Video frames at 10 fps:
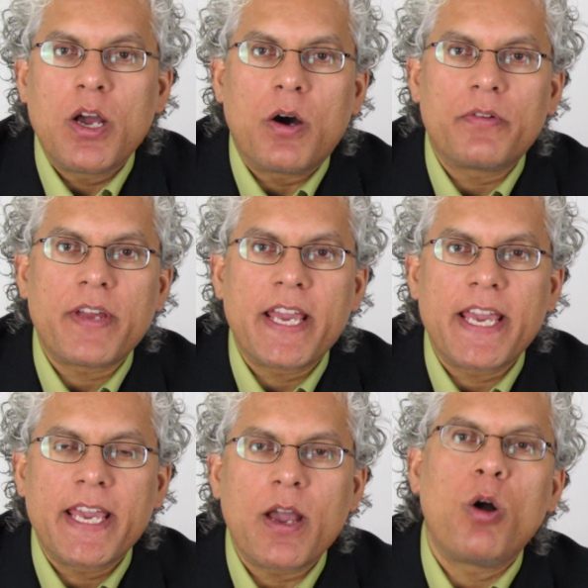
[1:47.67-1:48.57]
of
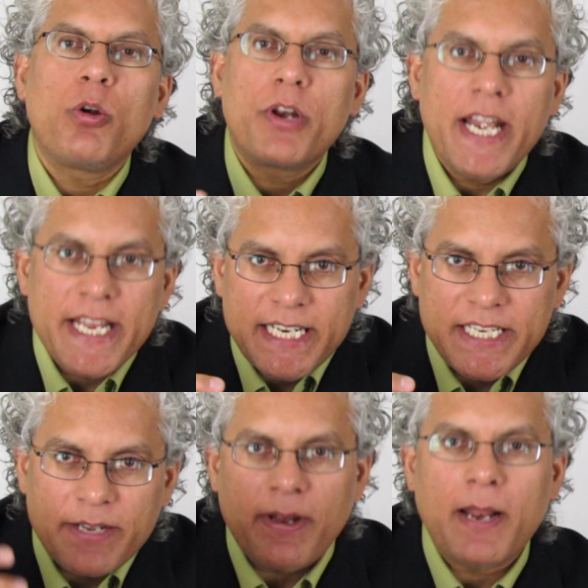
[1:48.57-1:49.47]
a already
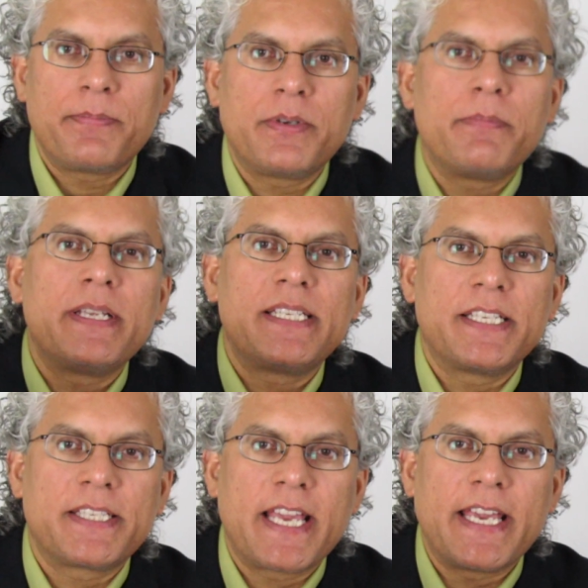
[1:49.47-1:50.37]
developed
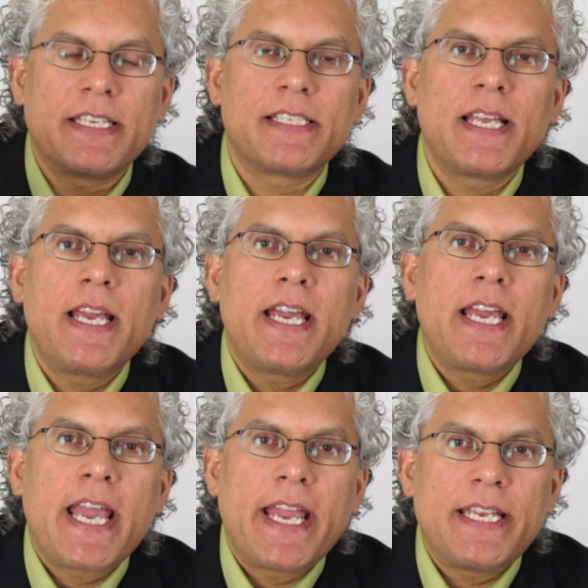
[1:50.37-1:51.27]
business case.
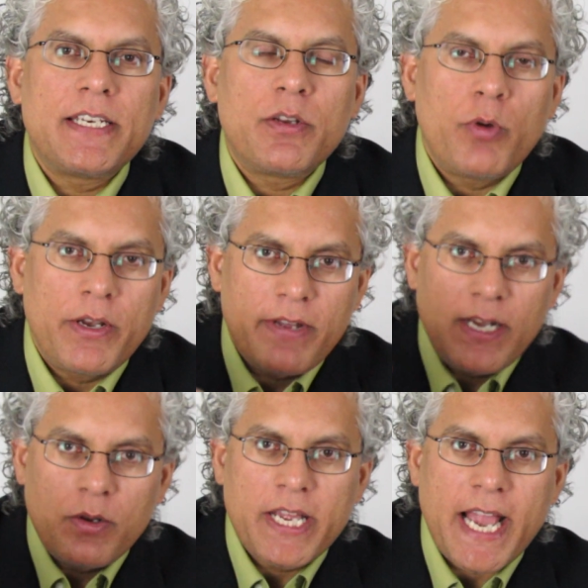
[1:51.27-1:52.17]
And when we
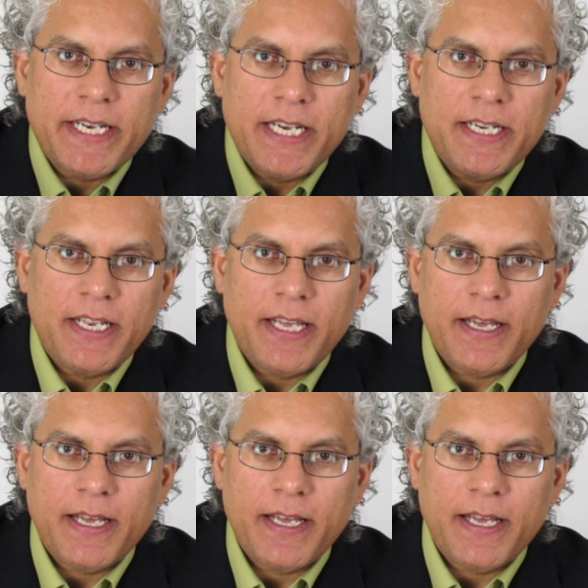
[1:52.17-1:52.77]
look at it,